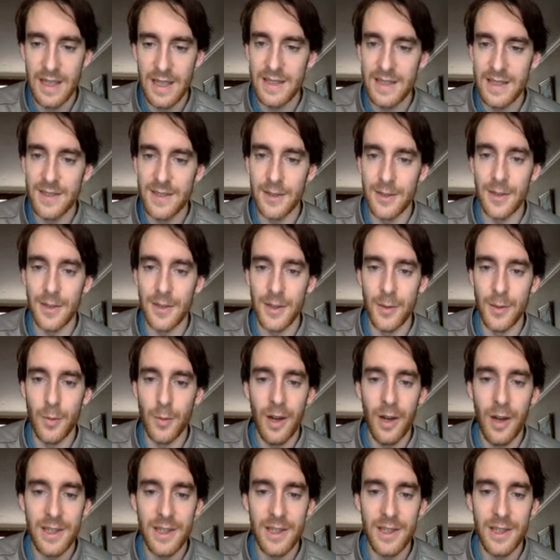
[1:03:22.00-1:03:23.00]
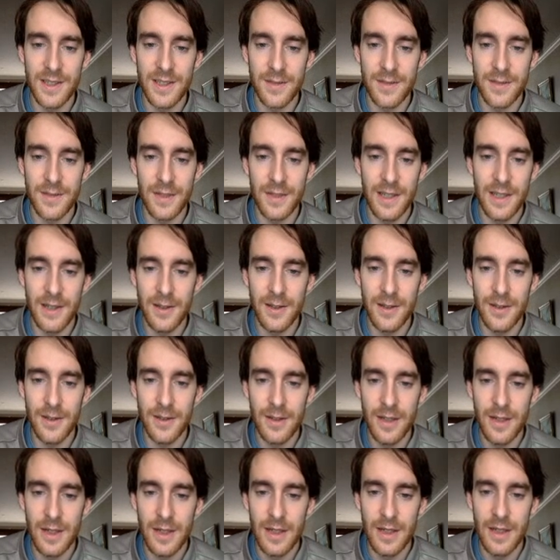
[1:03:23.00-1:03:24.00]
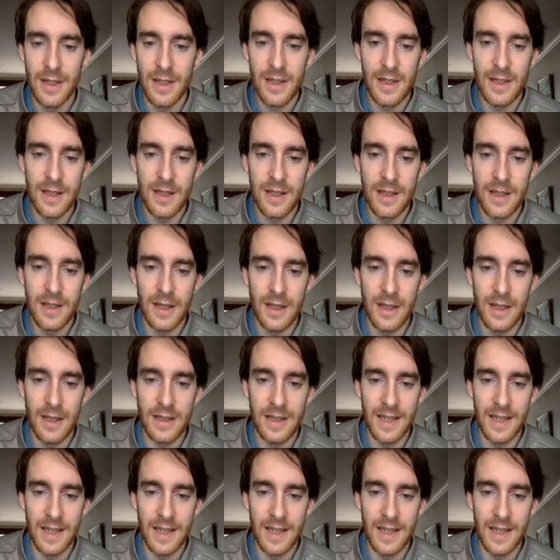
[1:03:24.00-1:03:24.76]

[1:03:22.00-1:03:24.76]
So you watch this video, it